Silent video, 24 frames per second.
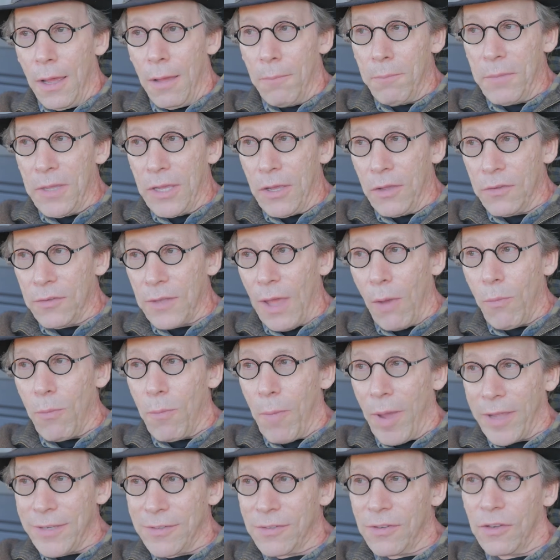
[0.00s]
because that
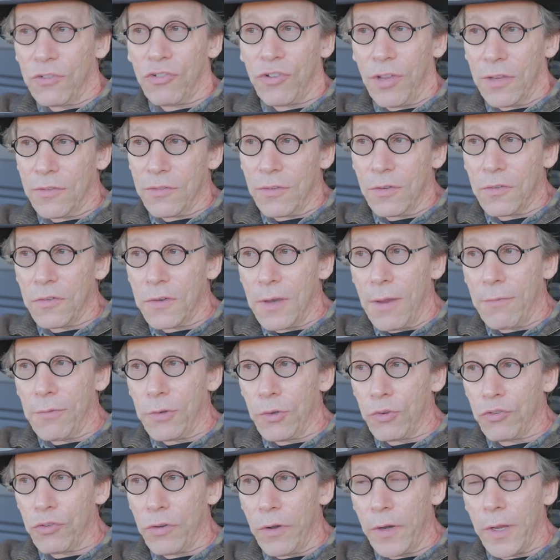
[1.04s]
might suggest it's an
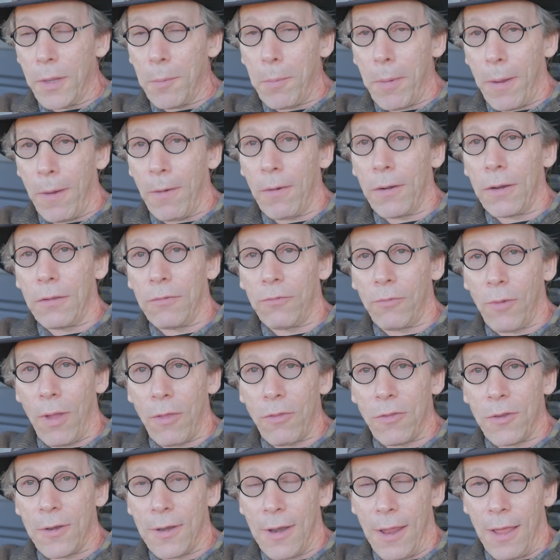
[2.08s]
evolutionary imperative
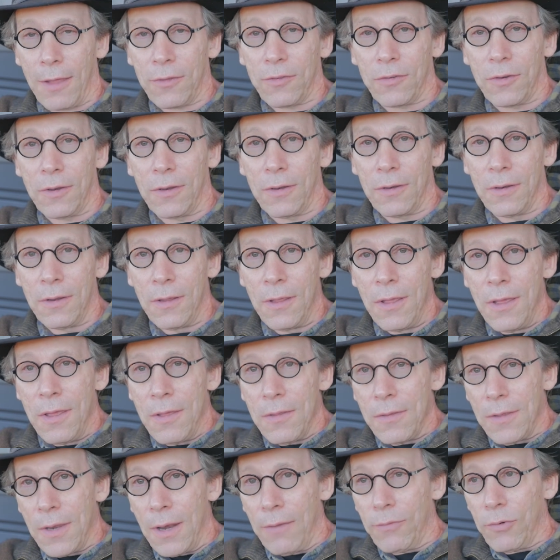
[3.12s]
rather than an accident,
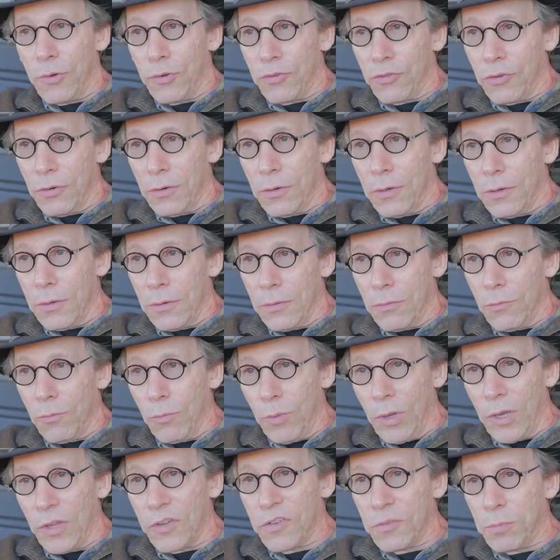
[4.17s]
that evolution
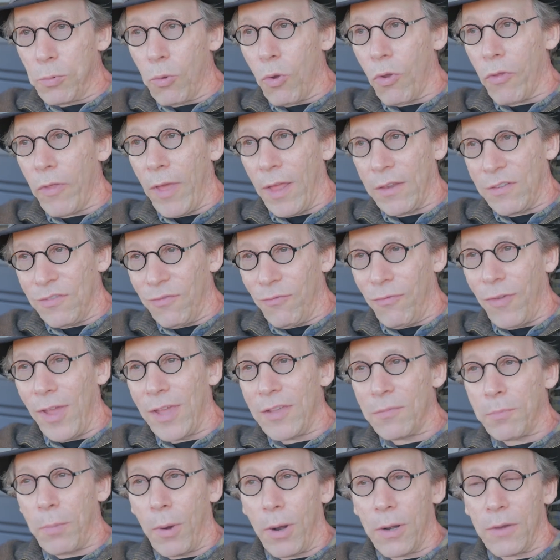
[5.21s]
will explore that
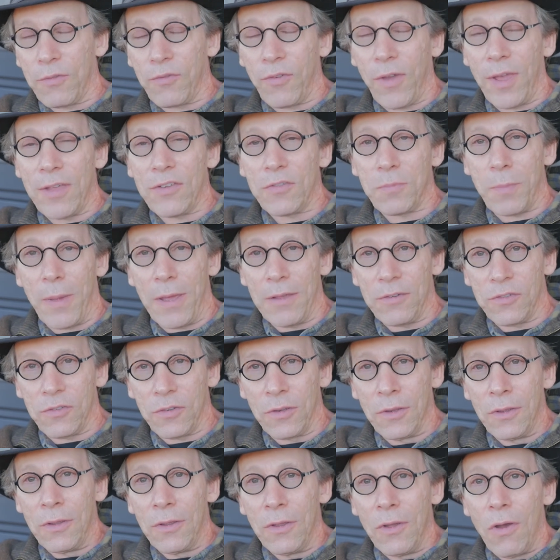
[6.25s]
part of phase space
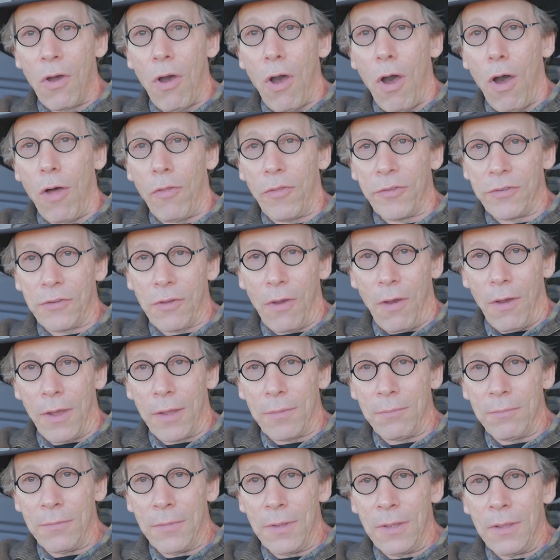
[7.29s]
all the time.